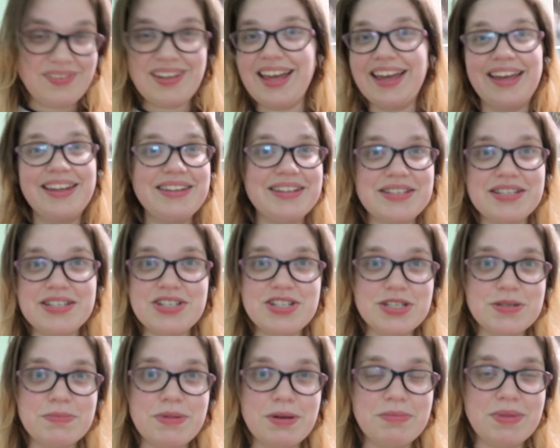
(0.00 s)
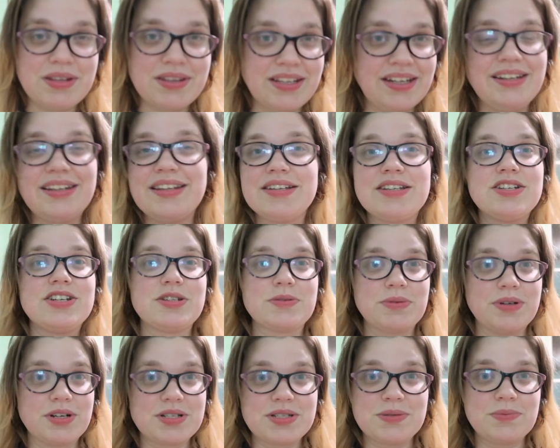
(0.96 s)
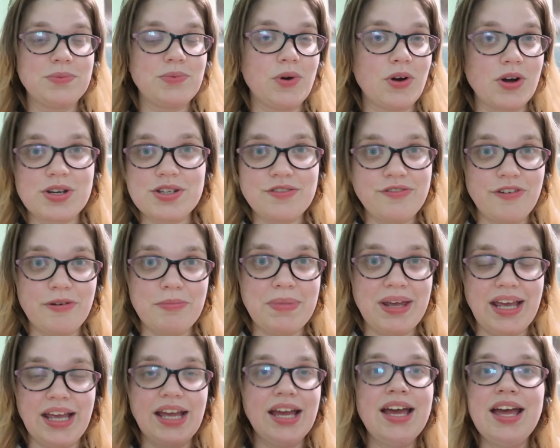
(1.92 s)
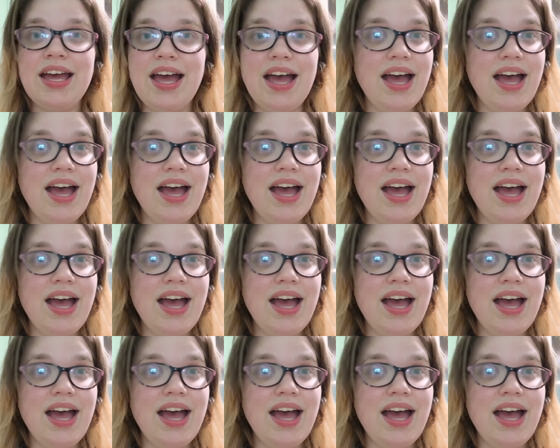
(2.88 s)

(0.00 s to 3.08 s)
Again, this is just my method. This just works for me.